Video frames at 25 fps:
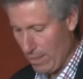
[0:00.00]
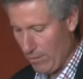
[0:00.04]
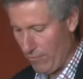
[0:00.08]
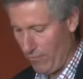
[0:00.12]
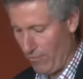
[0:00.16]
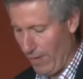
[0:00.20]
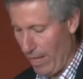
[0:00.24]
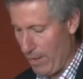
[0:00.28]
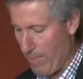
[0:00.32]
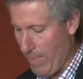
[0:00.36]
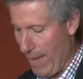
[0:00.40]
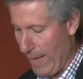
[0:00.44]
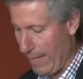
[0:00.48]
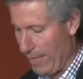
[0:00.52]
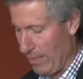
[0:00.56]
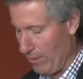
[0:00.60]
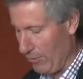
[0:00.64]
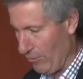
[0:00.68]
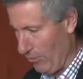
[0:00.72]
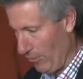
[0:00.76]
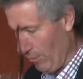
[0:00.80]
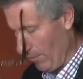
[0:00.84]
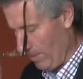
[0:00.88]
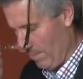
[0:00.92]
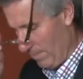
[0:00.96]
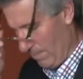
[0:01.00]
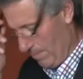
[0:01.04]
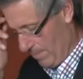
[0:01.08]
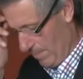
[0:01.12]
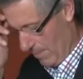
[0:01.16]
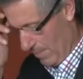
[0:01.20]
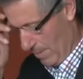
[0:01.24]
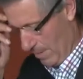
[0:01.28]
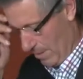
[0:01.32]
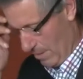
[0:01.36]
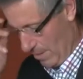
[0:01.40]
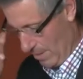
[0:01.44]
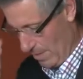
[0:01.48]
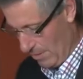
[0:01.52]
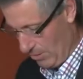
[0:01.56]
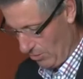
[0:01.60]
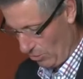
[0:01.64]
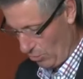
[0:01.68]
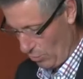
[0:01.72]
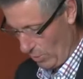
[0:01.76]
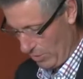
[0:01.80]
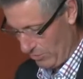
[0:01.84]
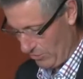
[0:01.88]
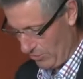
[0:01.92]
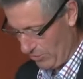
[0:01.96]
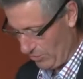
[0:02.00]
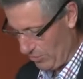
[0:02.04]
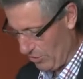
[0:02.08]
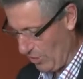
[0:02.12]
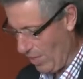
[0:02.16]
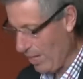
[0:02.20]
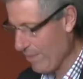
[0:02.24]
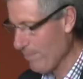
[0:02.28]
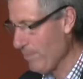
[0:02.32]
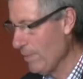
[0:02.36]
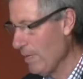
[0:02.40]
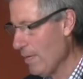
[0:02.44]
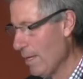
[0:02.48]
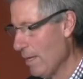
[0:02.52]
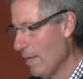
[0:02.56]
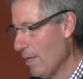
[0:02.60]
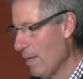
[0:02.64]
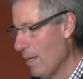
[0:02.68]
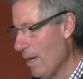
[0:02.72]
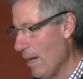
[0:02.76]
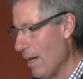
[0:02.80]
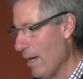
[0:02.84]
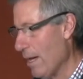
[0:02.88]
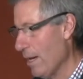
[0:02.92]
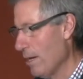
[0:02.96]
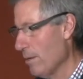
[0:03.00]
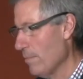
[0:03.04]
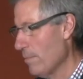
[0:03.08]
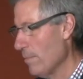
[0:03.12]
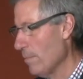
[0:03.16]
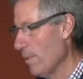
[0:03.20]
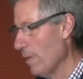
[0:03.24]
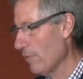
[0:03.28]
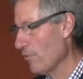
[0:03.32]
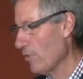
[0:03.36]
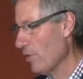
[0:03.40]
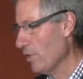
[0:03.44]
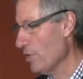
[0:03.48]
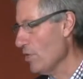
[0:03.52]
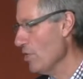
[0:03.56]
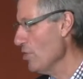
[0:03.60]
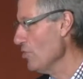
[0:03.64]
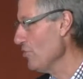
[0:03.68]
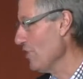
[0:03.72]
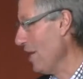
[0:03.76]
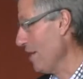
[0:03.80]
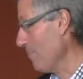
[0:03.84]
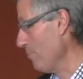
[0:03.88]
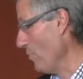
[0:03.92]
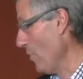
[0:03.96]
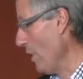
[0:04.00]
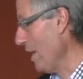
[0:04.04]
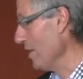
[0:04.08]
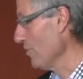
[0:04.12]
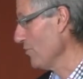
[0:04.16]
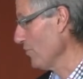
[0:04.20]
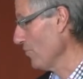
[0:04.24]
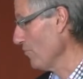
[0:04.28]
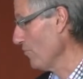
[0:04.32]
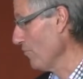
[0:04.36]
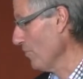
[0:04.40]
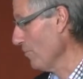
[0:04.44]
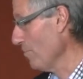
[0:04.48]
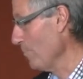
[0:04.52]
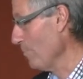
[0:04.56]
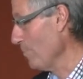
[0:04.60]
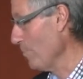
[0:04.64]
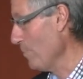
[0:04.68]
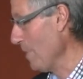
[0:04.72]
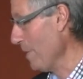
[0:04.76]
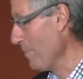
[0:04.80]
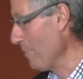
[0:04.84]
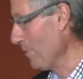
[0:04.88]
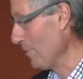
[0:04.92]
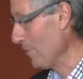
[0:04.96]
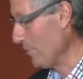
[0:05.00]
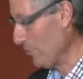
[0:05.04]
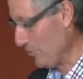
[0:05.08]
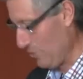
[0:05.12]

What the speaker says: flow back into question time. I've got huge admiration for people who